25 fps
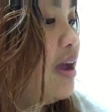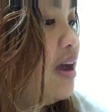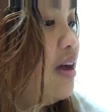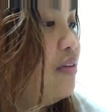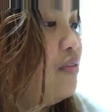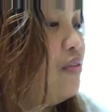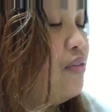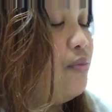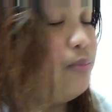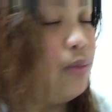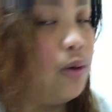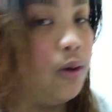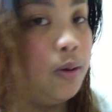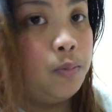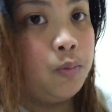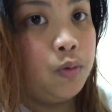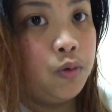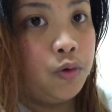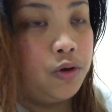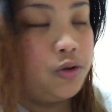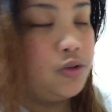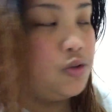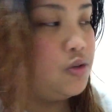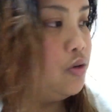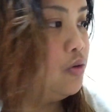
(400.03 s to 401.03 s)
have
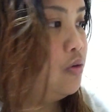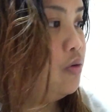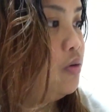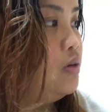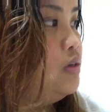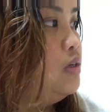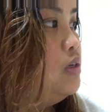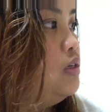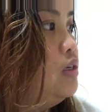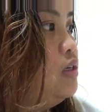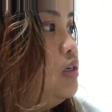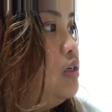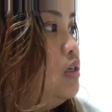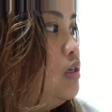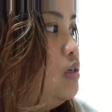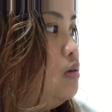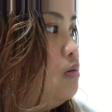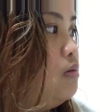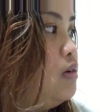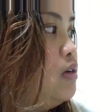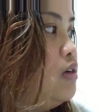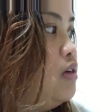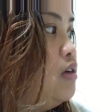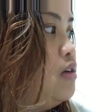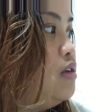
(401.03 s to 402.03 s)
popcorn. So
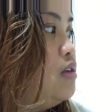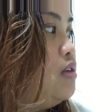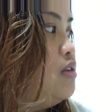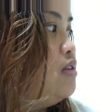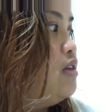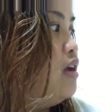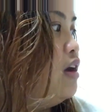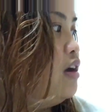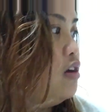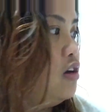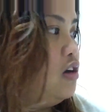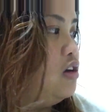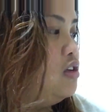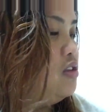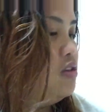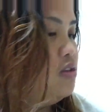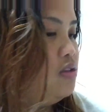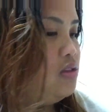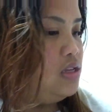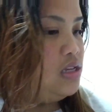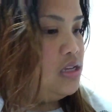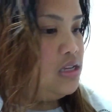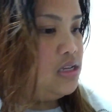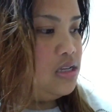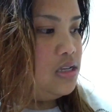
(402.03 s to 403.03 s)
I'm going to snack onto
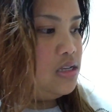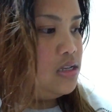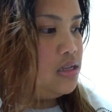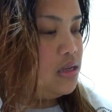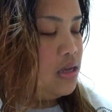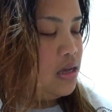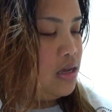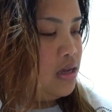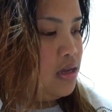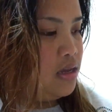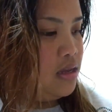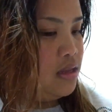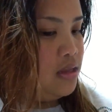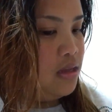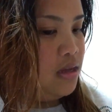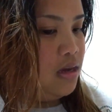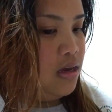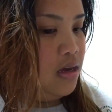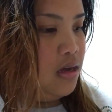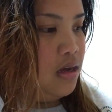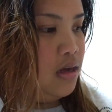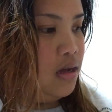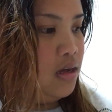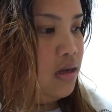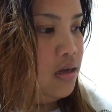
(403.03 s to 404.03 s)
these and
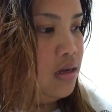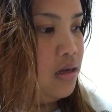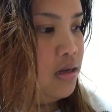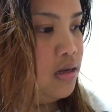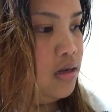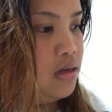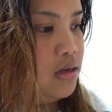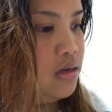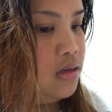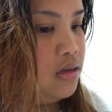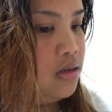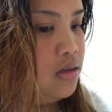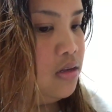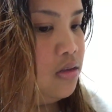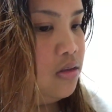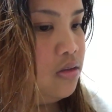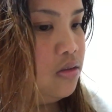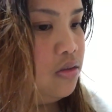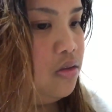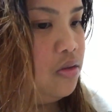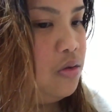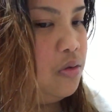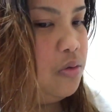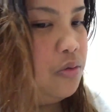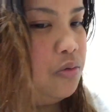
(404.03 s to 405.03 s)
uh,
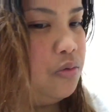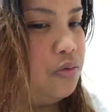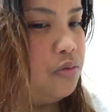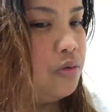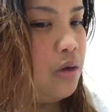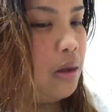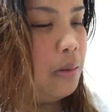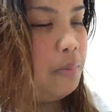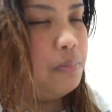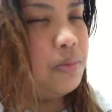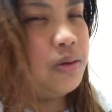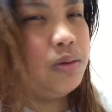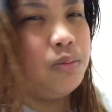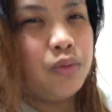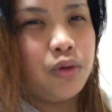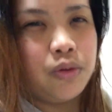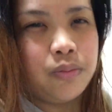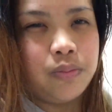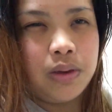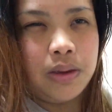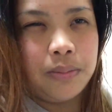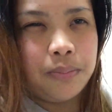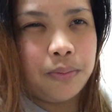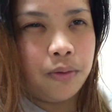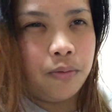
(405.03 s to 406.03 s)
do a bit more
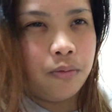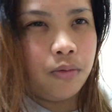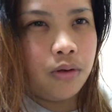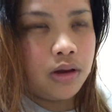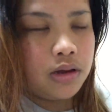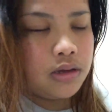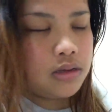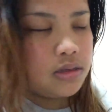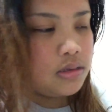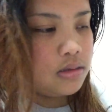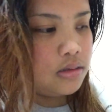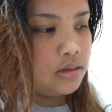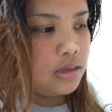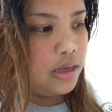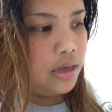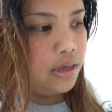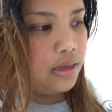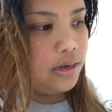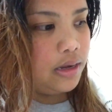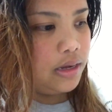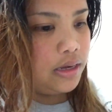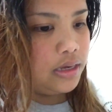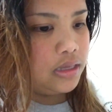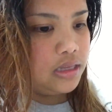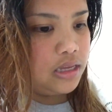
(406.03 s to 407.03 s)
paperwork
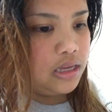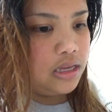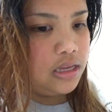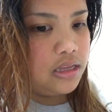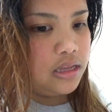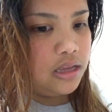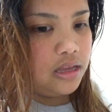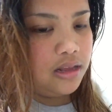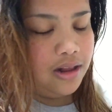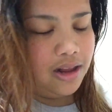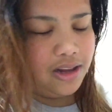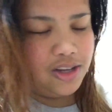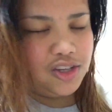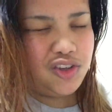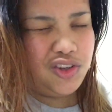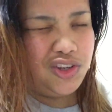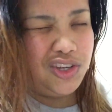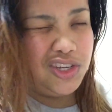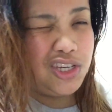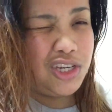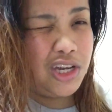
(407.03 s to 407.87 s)
that I need and actually